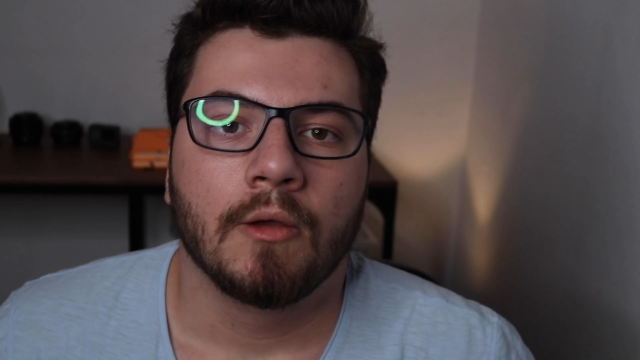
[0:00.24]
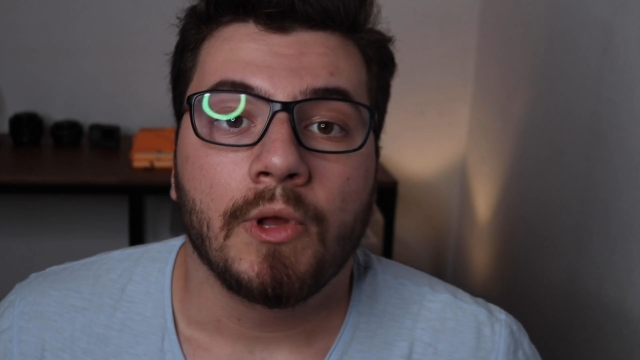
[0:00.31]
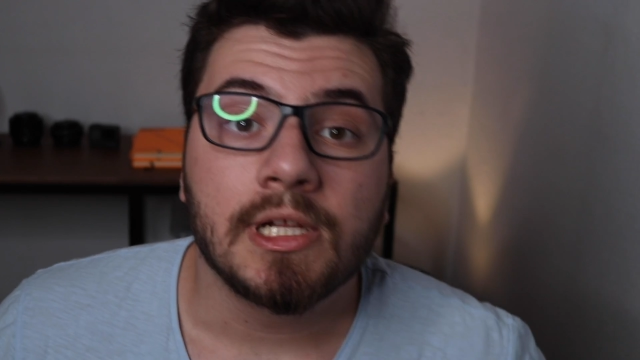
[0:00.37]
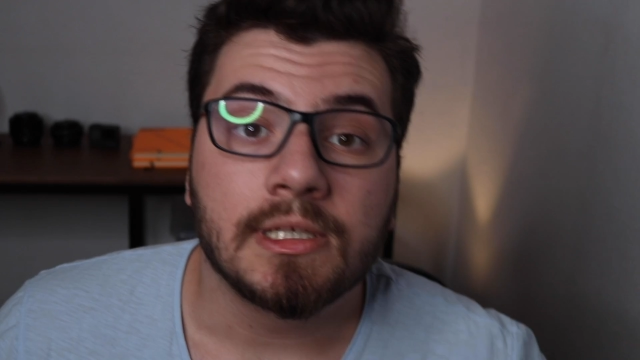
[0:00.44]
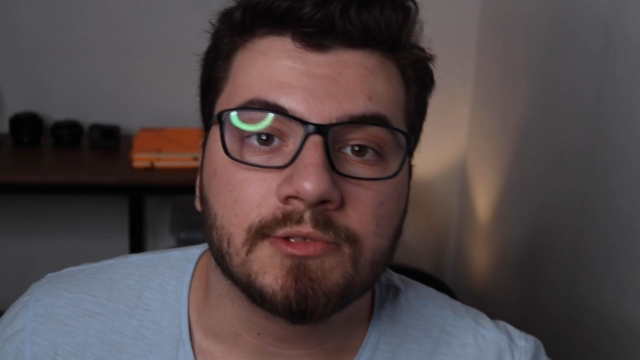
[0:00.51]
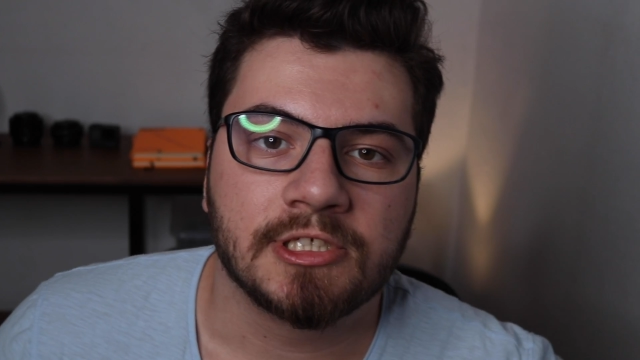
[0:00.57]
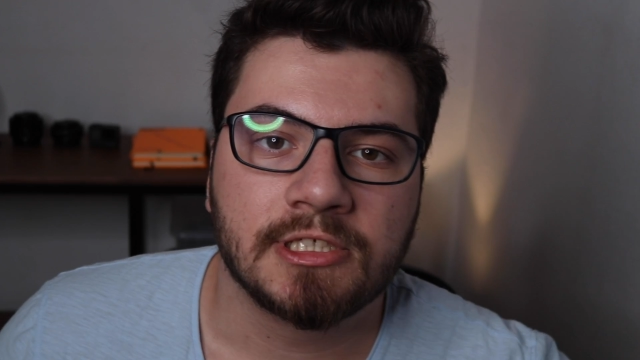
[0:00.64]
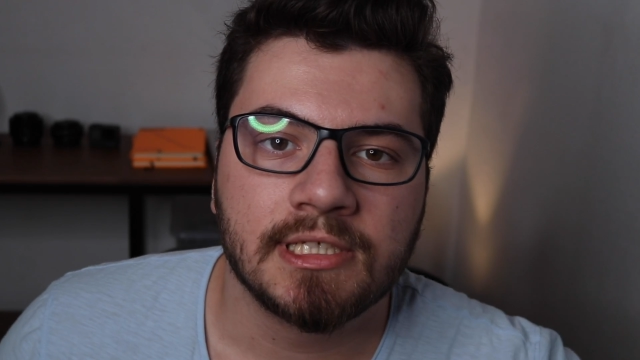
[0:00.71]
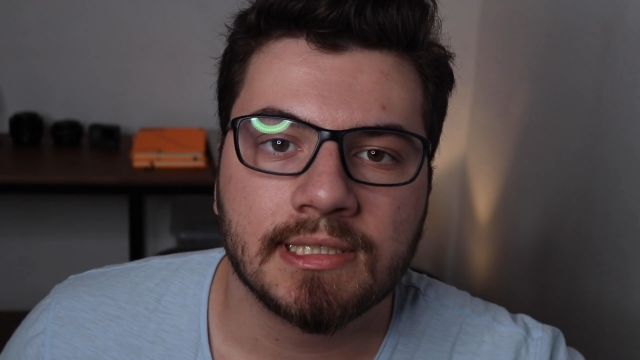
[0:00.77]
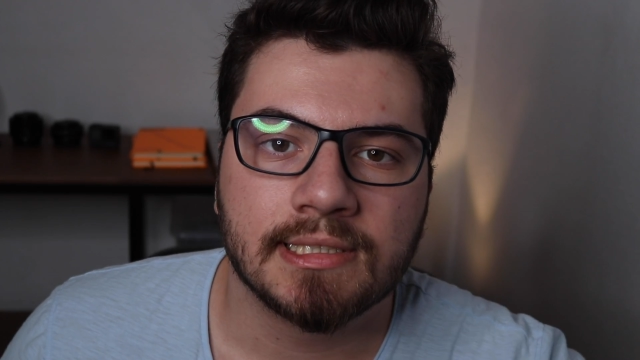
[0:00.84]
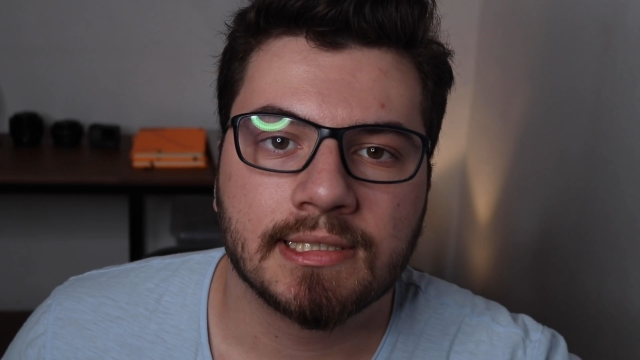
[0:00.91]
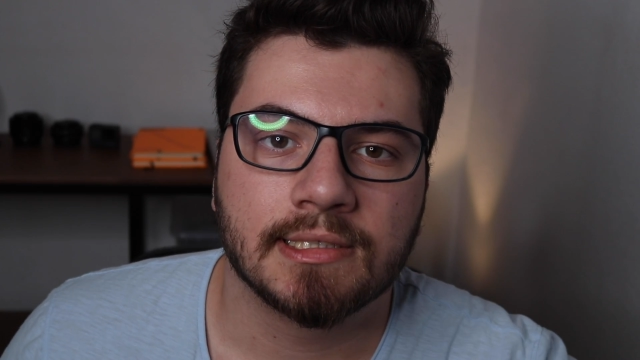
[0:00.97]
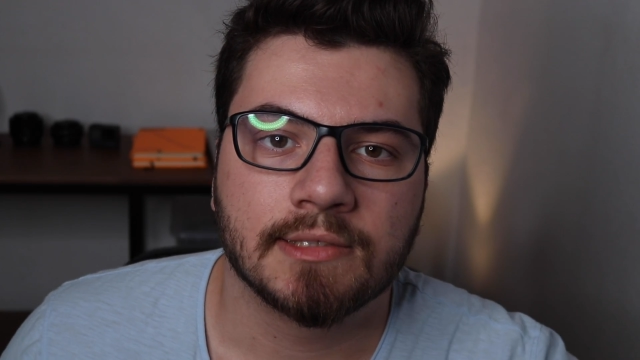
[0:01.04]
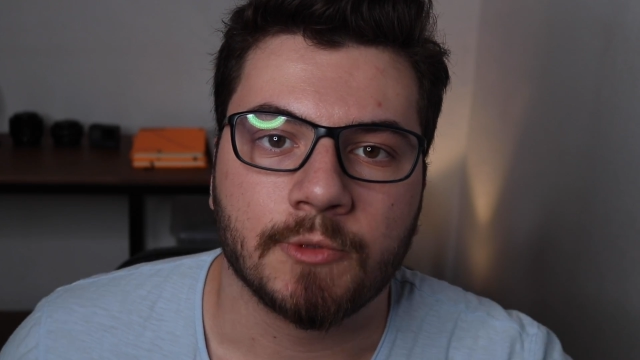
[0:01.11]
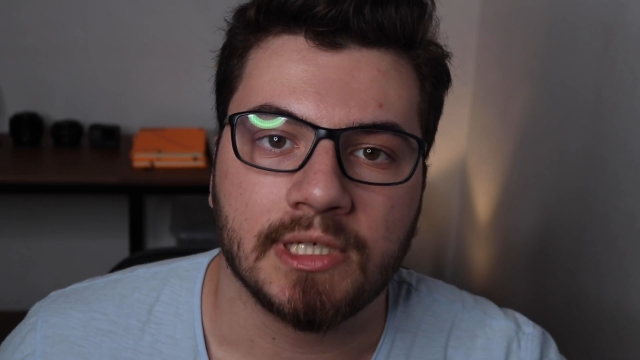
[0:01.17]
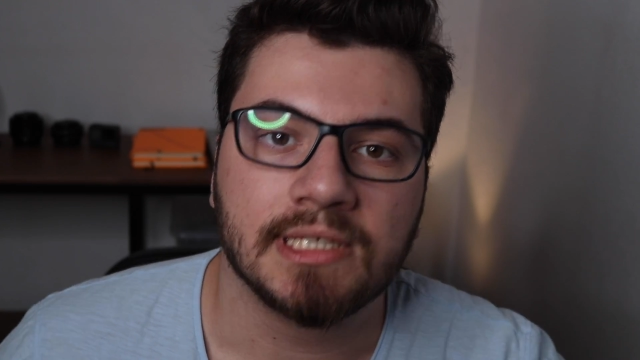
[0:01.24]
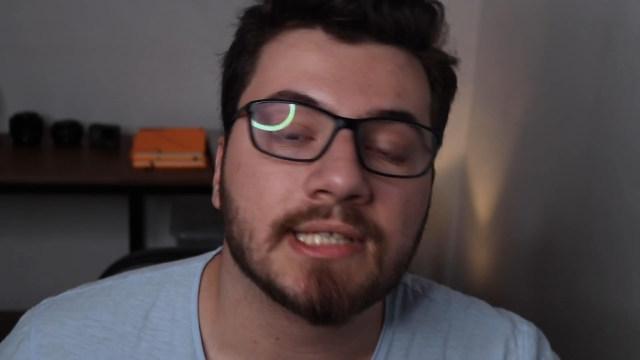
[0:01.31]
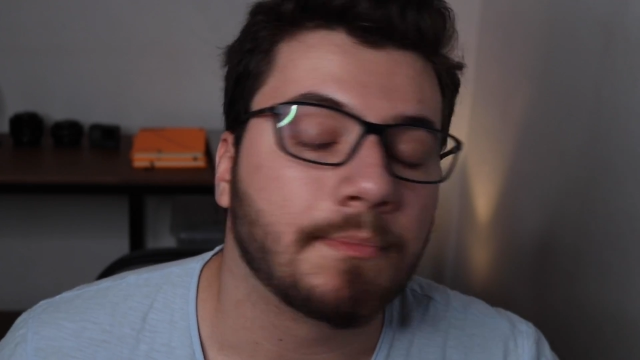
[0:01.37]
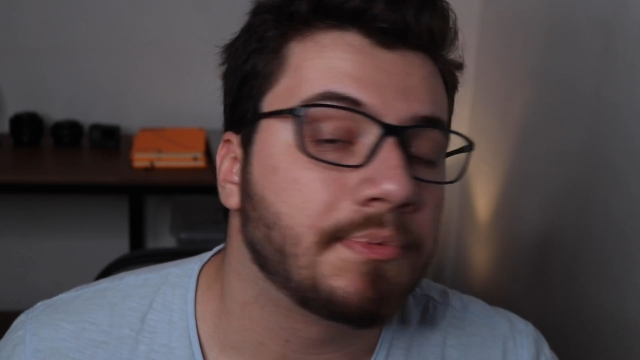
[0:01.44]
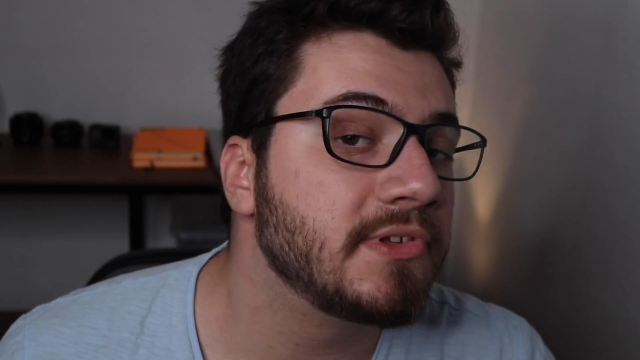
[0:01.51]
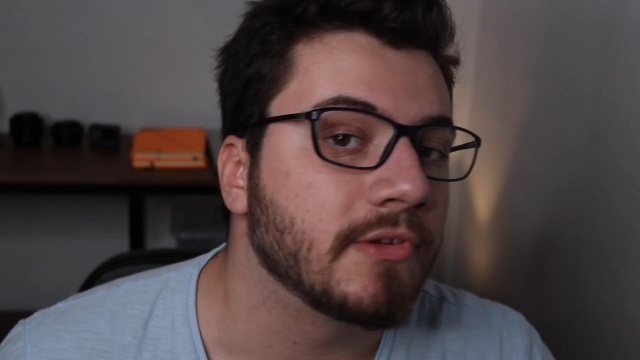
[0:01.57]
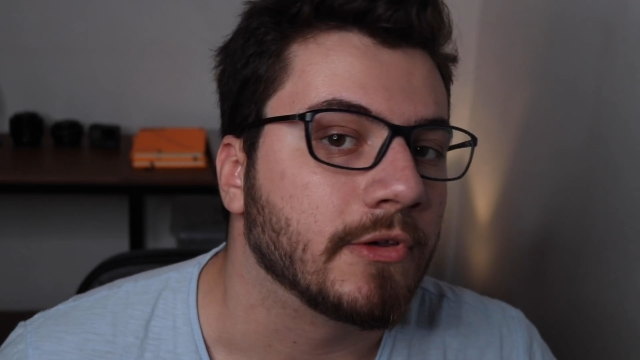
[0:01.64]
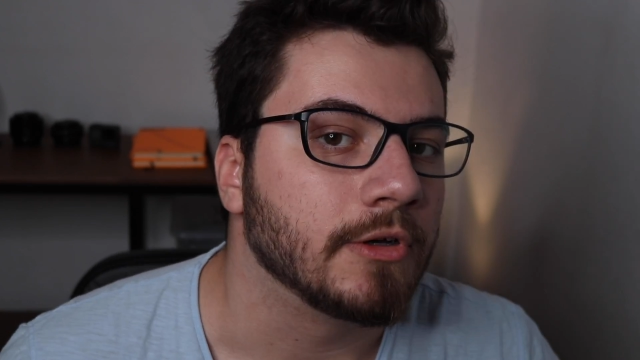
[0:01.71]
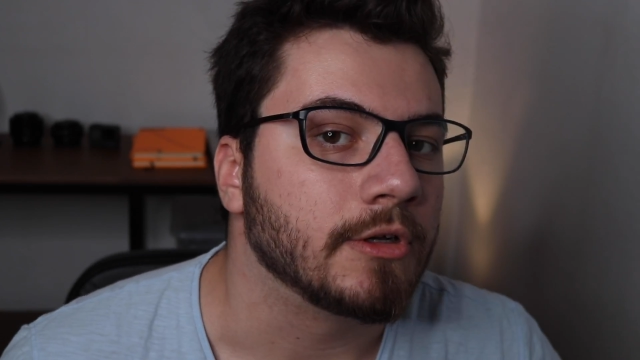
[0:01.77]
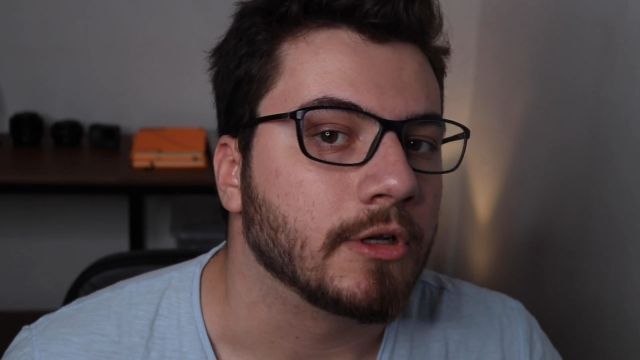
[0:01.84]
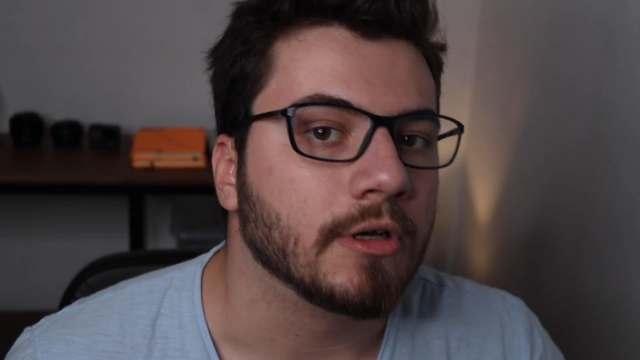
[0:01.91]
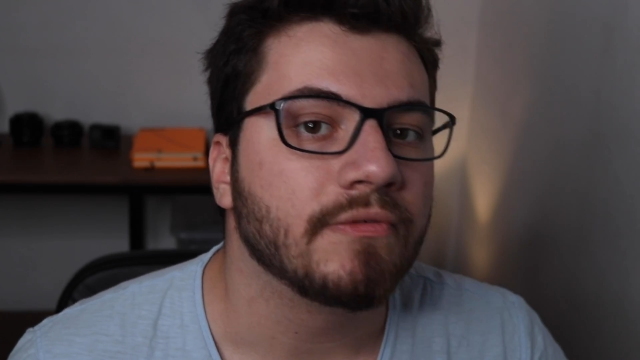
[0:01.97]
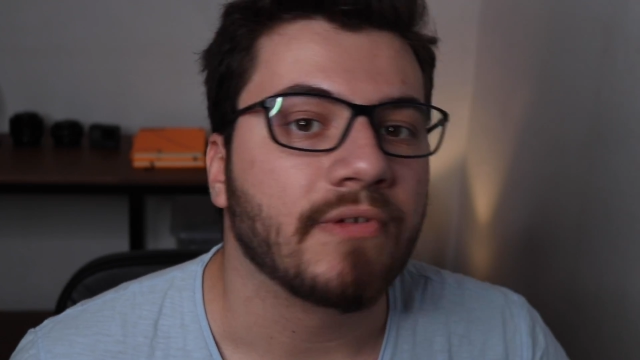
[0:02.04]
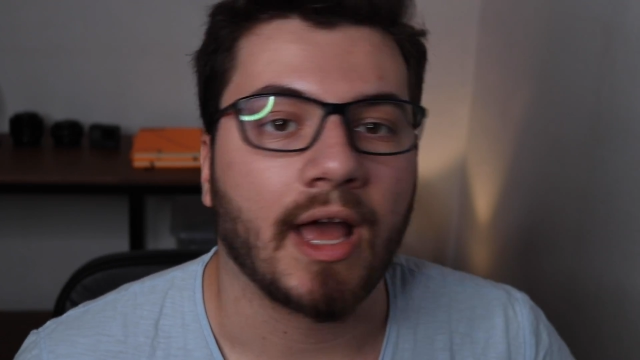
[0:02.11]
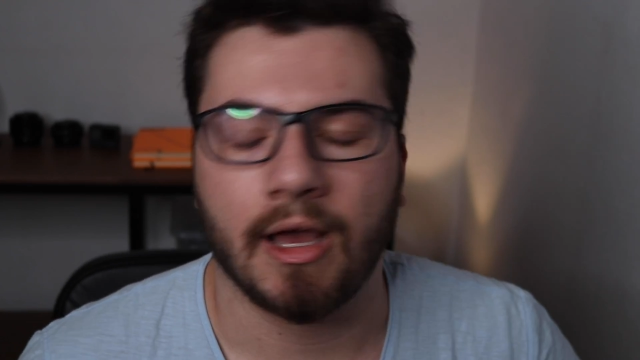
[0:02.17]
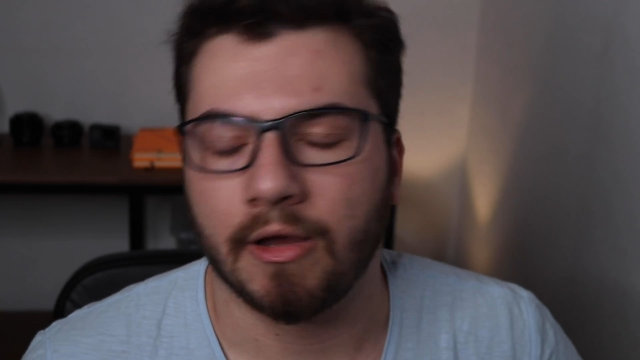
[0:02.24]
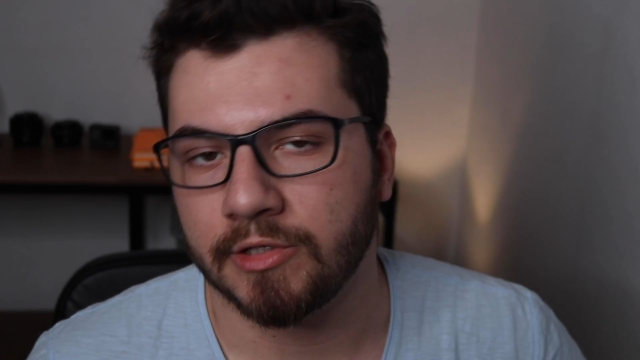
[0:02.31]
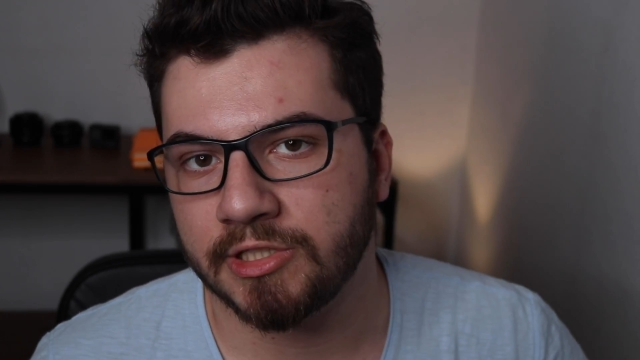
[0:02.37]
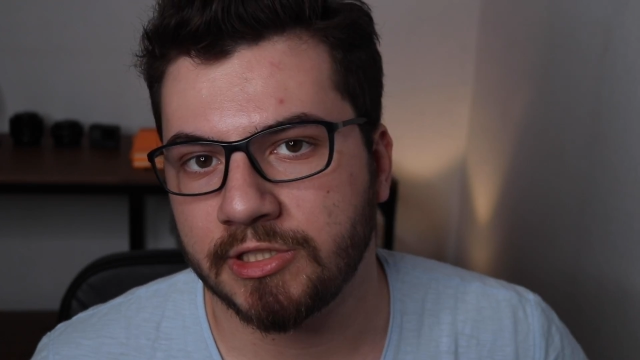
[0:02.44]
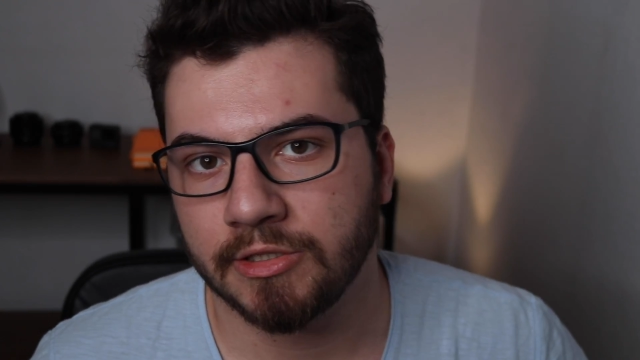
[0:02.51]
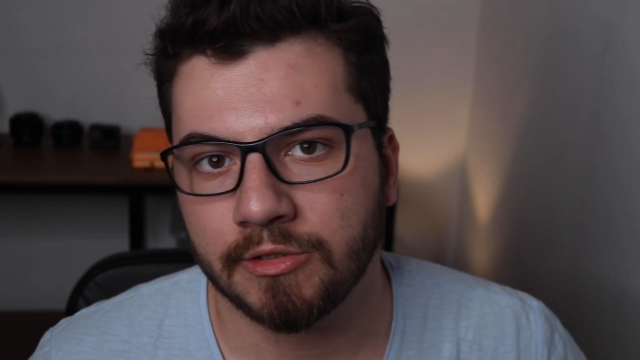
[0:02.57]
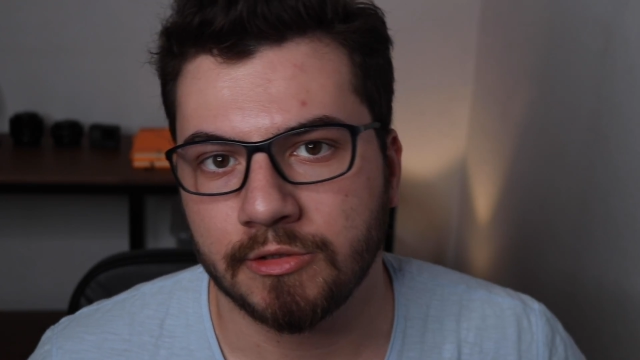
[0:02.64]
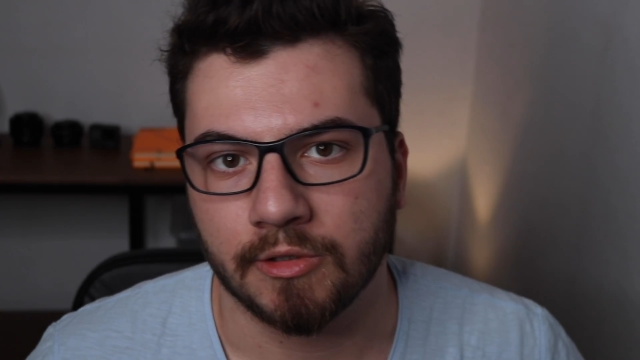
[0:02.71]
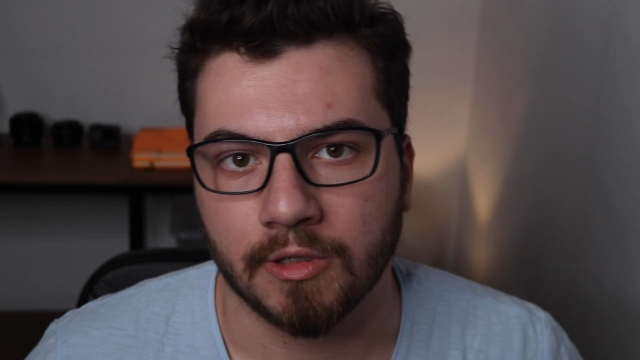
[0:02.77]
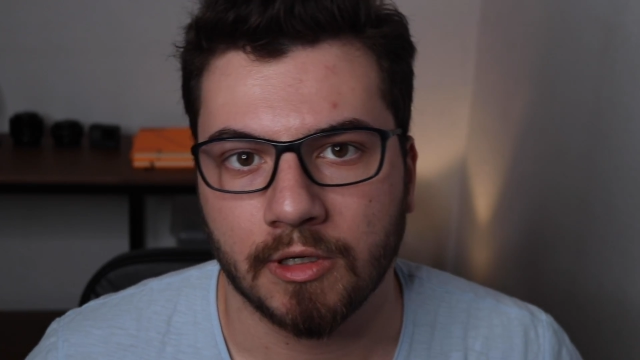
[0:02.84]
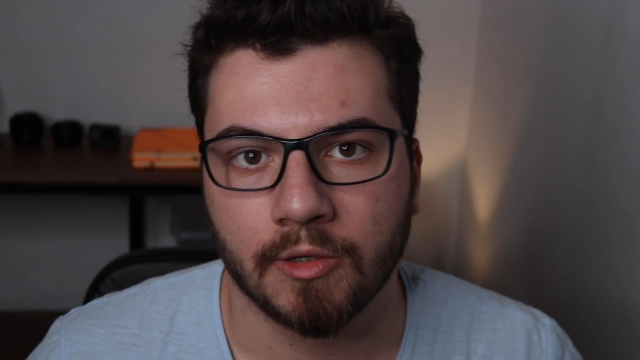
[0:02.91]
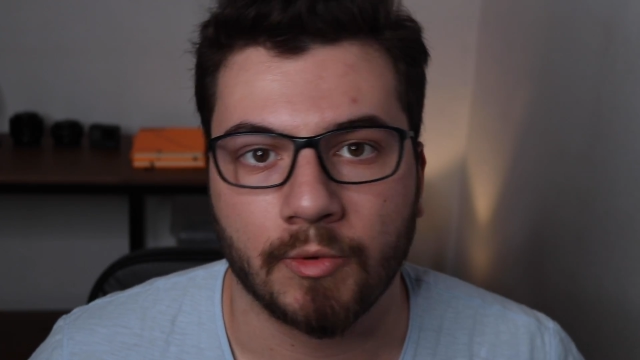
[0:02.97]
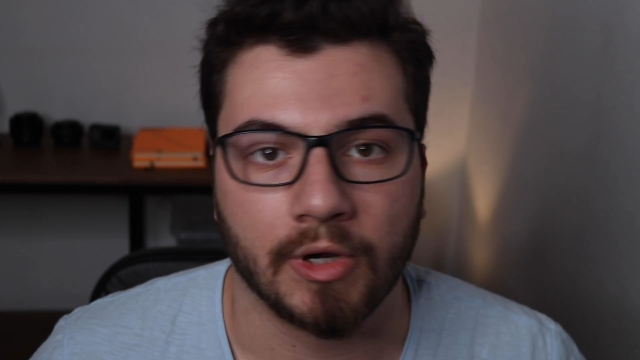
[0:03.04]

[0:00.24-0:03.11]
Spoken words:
Welcome to this week's episode of How To,